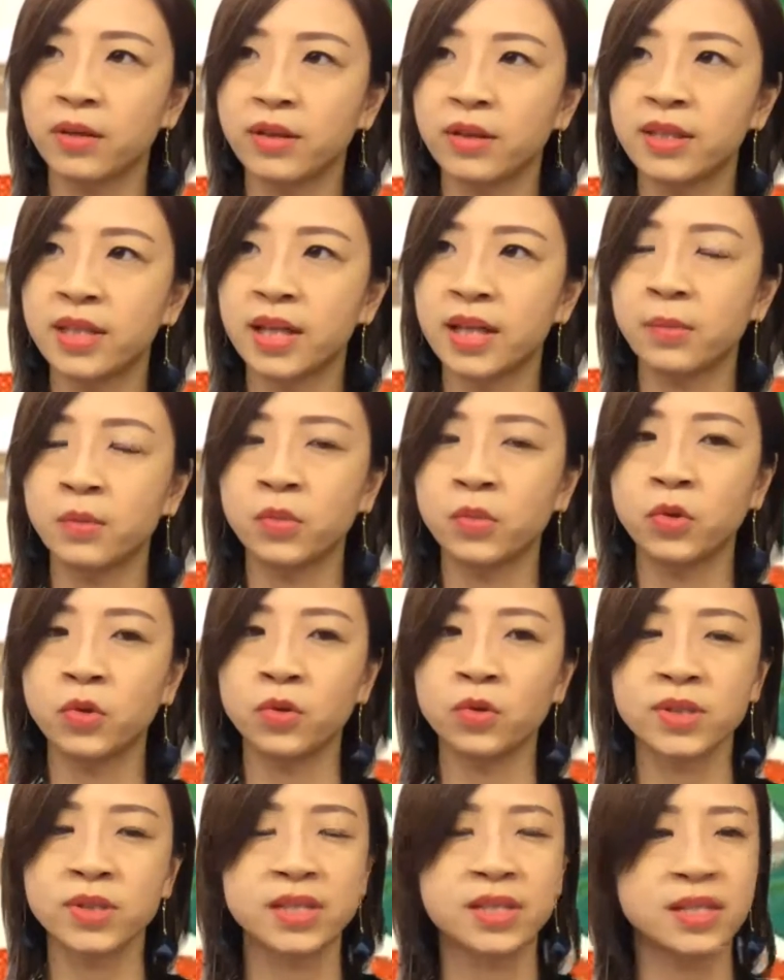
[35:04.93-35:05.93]

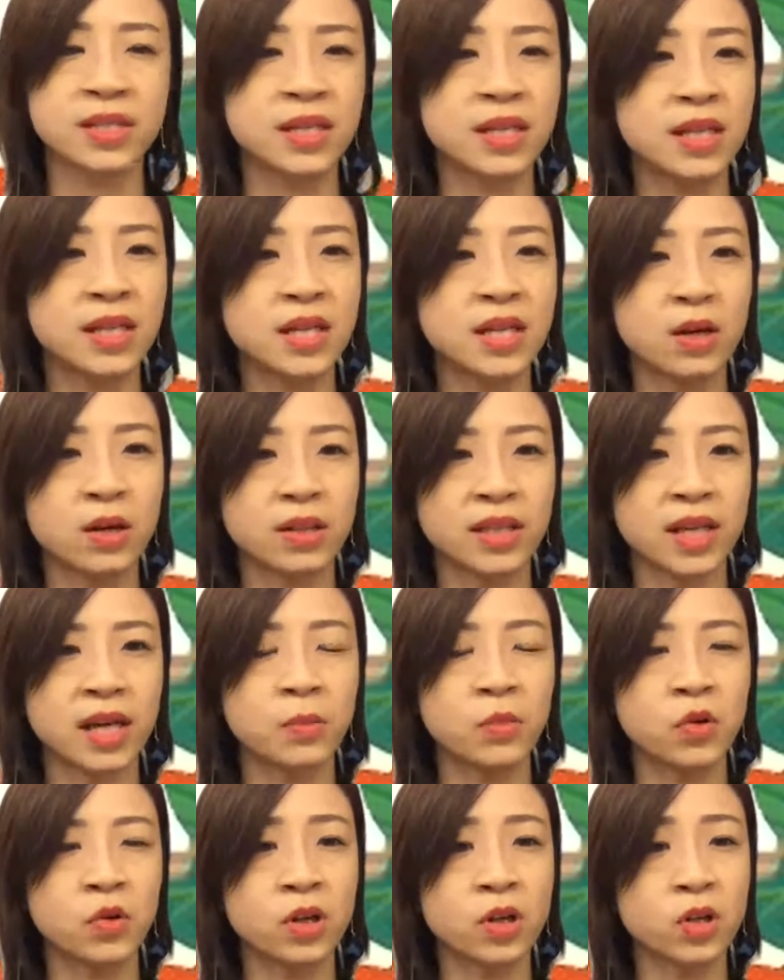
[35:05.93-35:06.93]
demo CD or
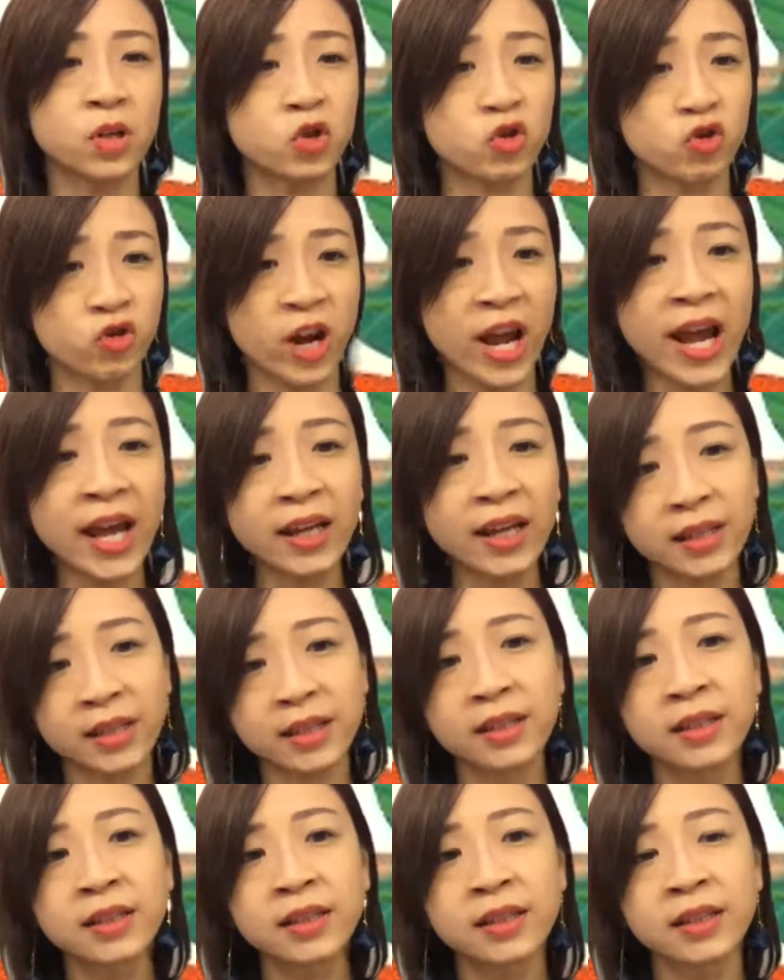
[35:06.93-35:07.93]
demo track,
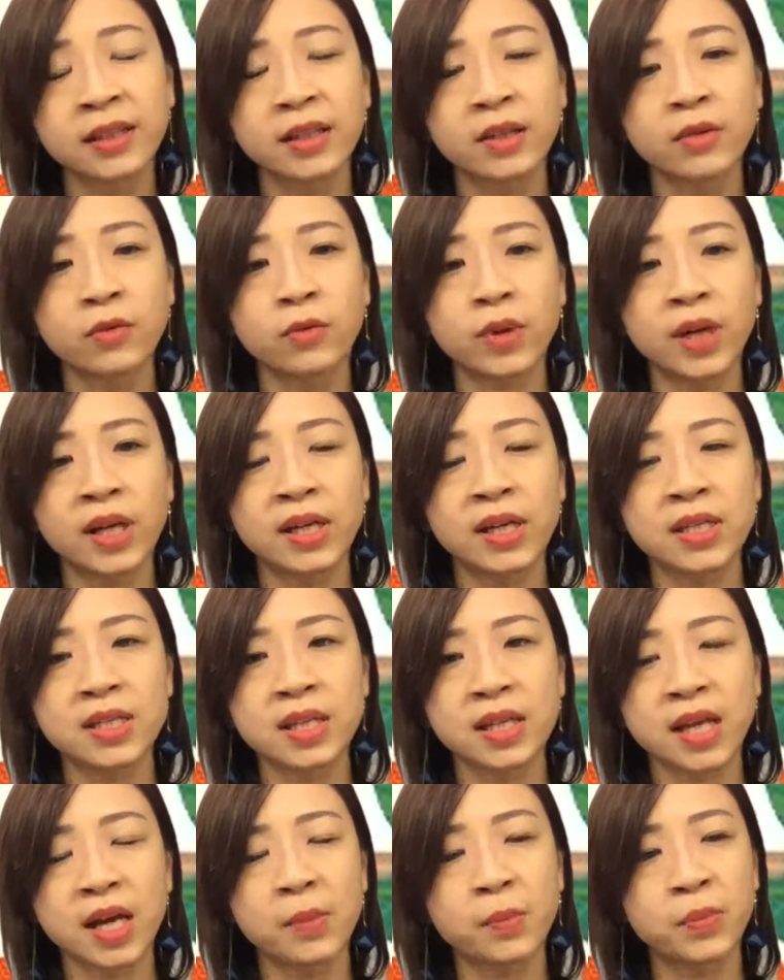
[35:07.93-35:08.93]
where it's
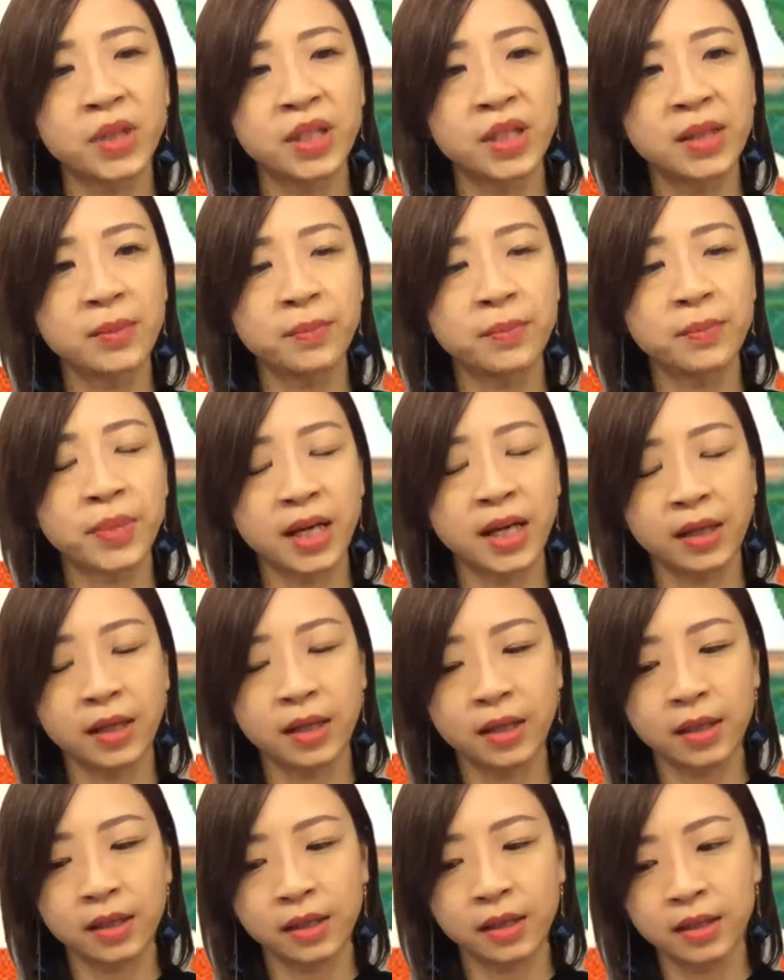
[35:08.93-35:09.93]
accompanied
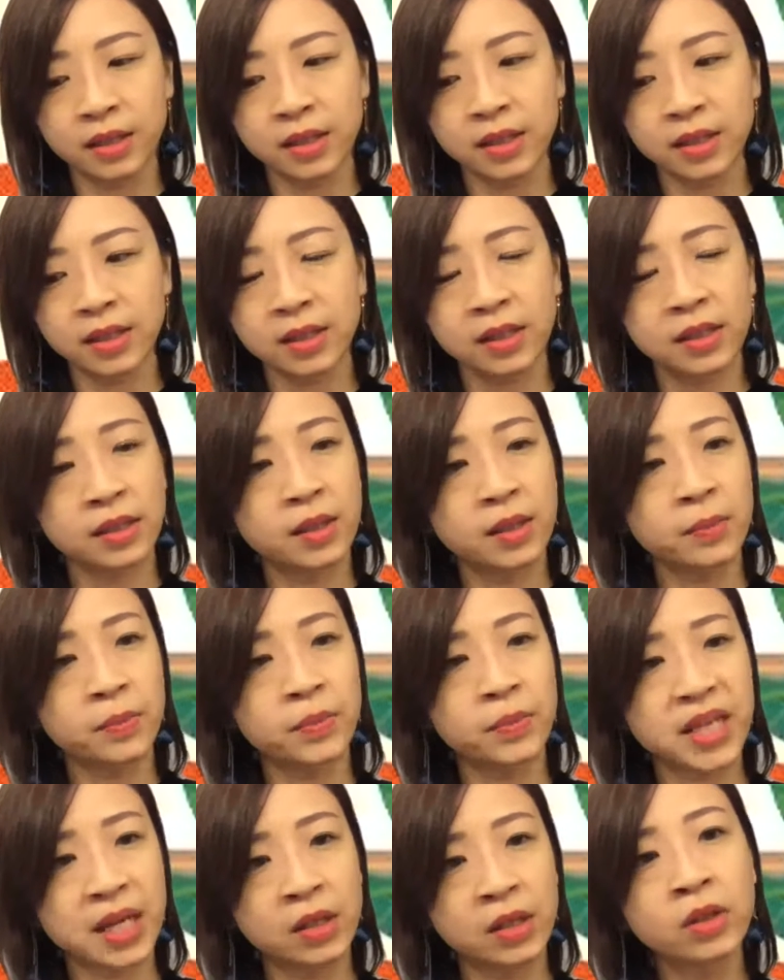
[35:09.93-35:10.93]
by either the
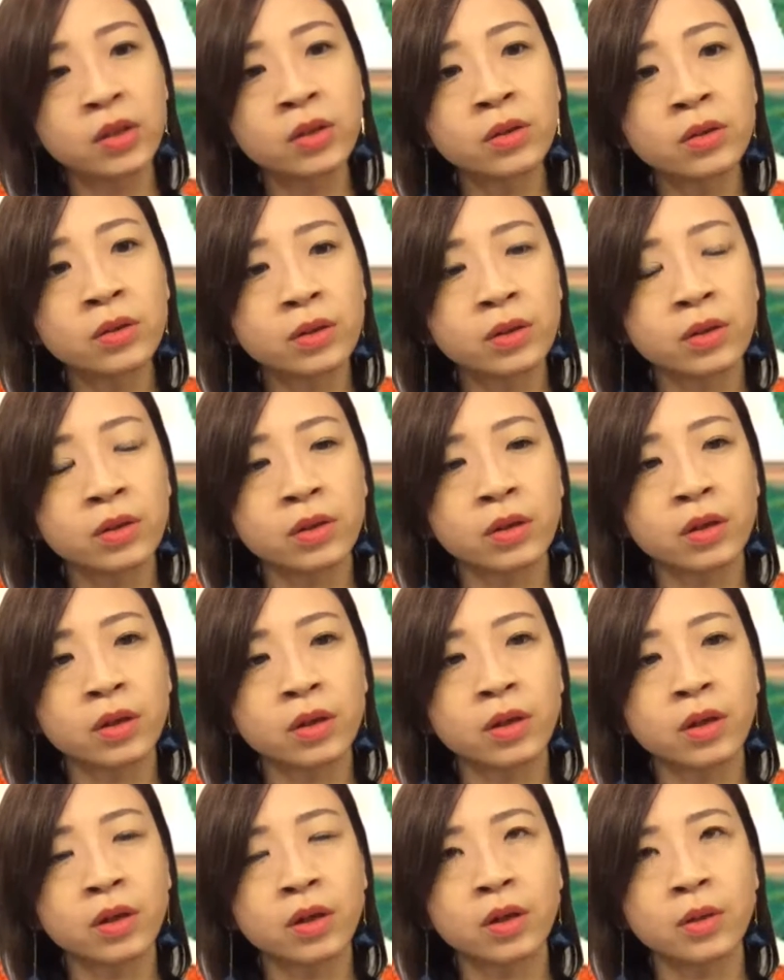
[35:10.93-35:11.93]
piano
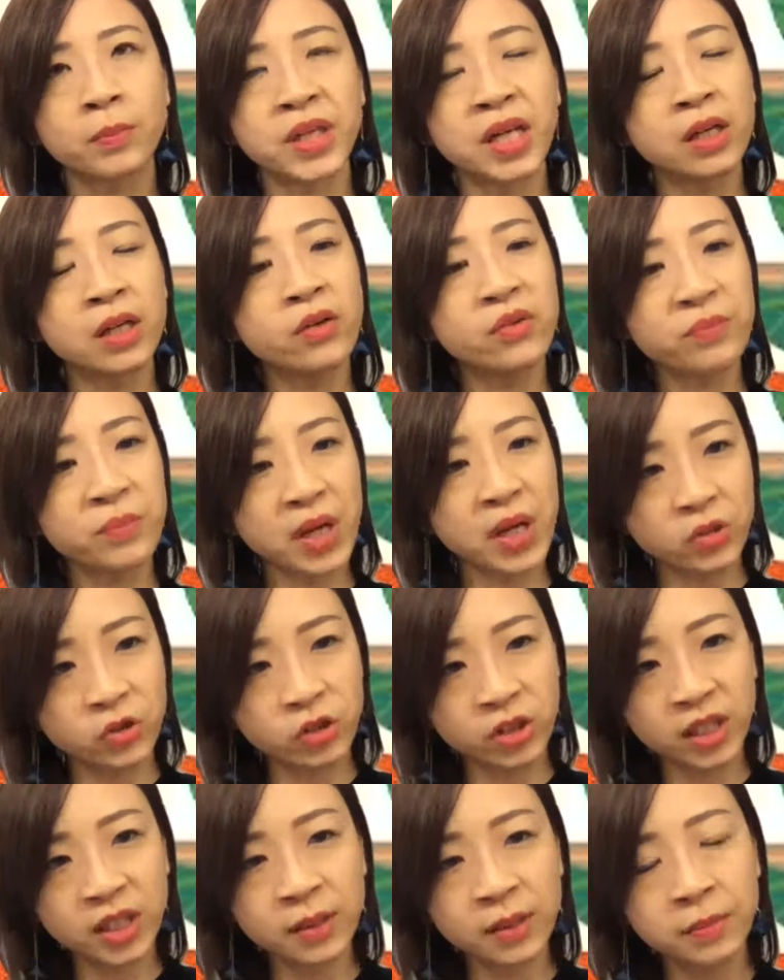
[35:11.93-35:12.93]
or piano
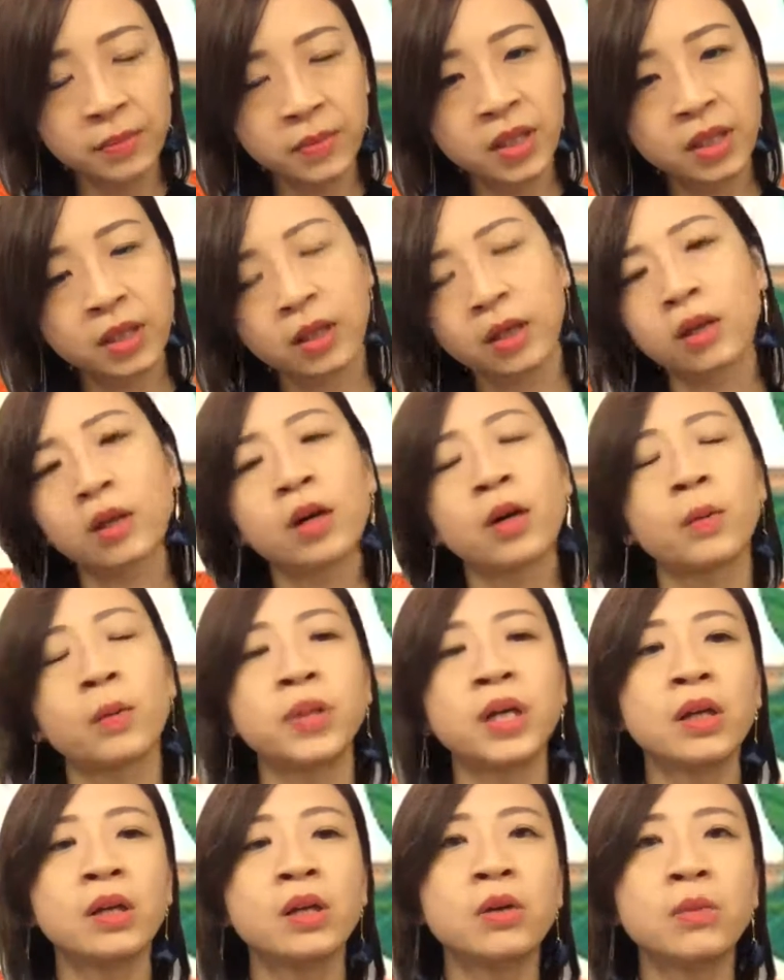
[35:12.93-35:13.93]
metronome, or
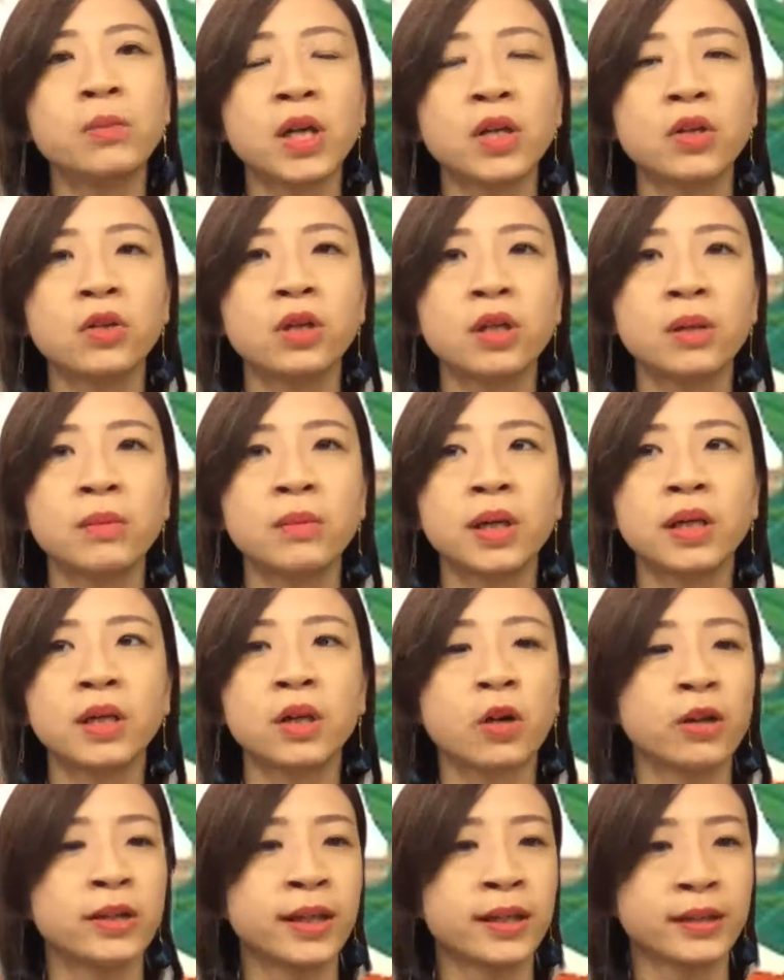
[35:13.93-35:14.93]
piano metronome and a
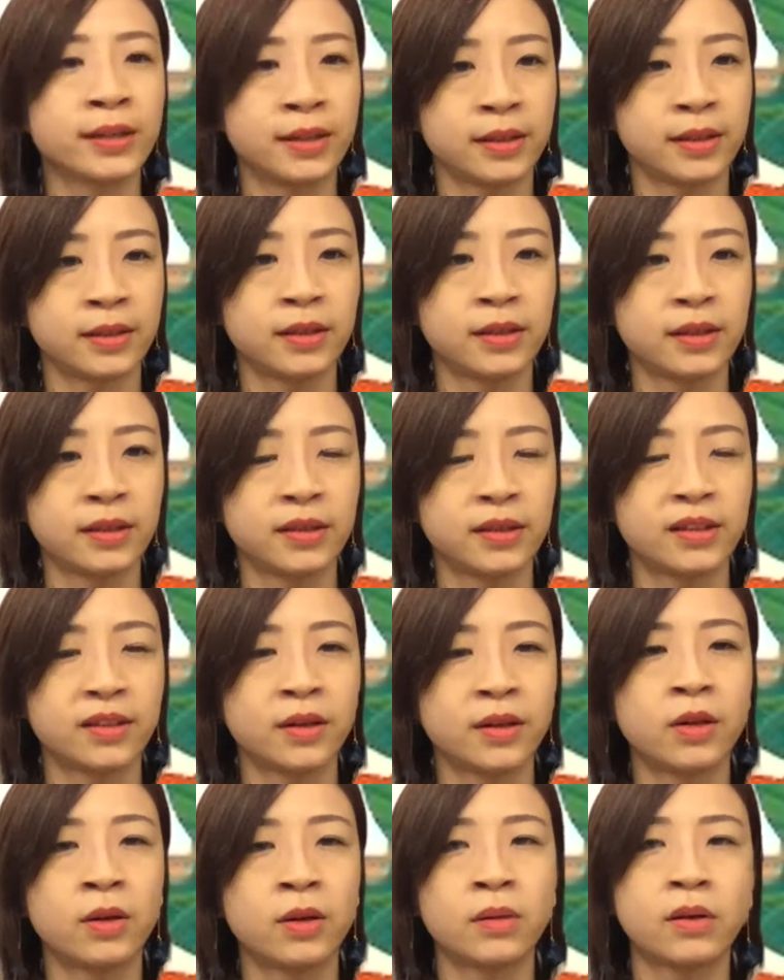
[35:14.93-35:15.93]
conductor,
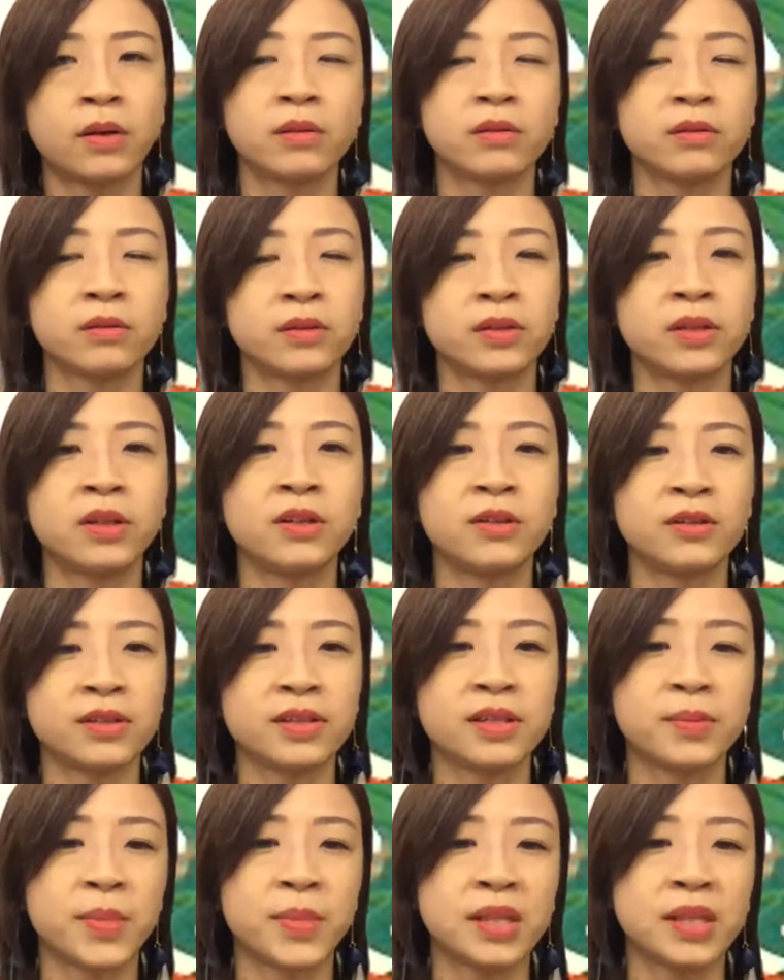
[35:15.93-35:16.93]
or
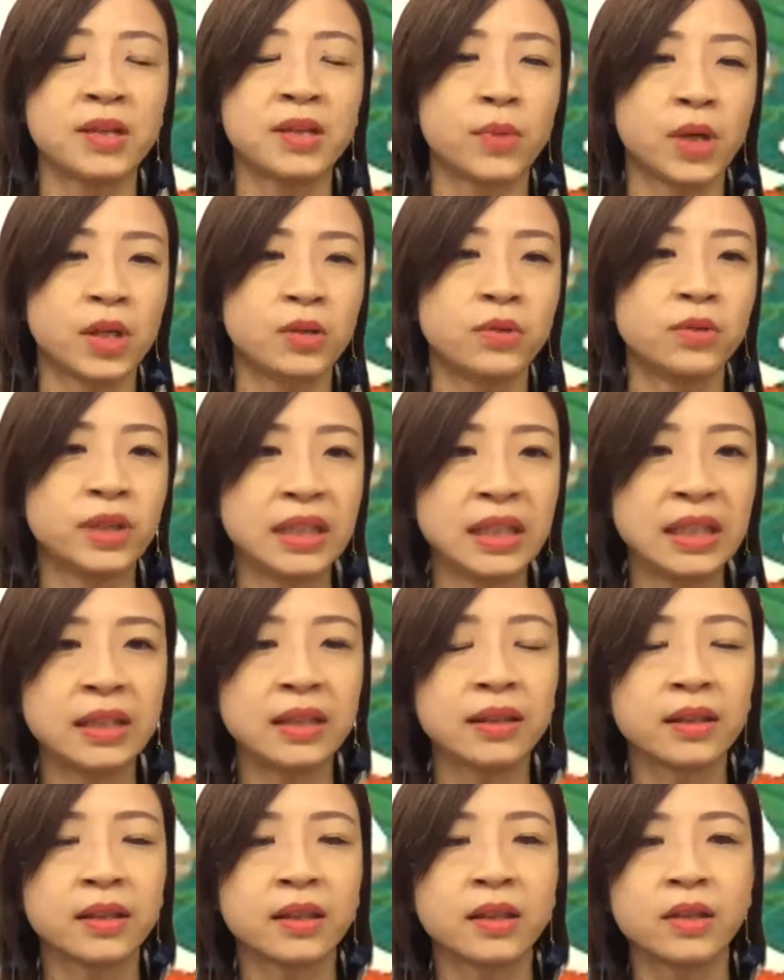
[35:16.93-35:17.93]
depending what you need
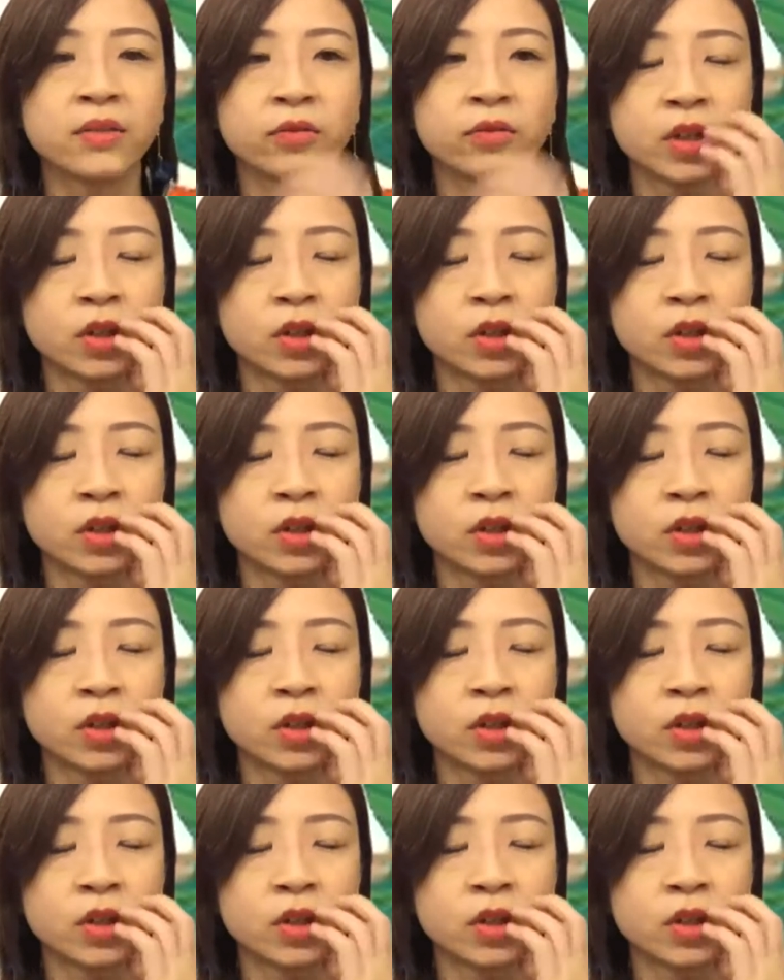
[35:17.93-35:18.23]
for the